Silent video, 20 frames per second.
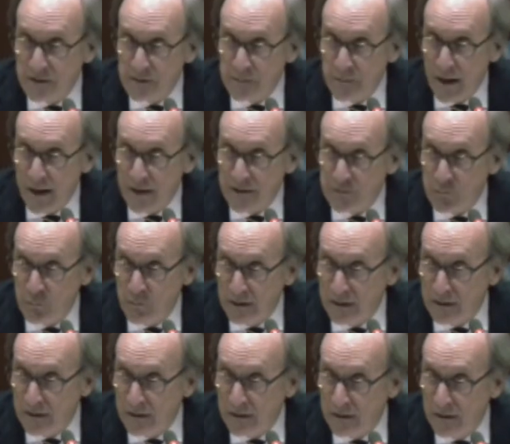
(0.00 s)
this past
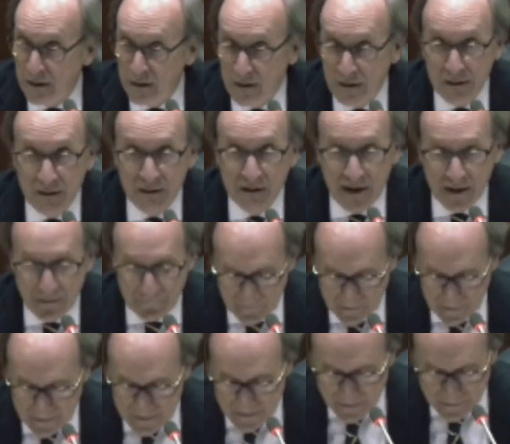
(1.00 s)
weekend at
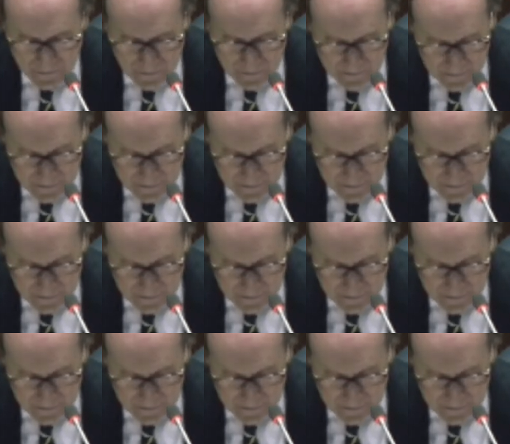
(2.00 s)
the Asia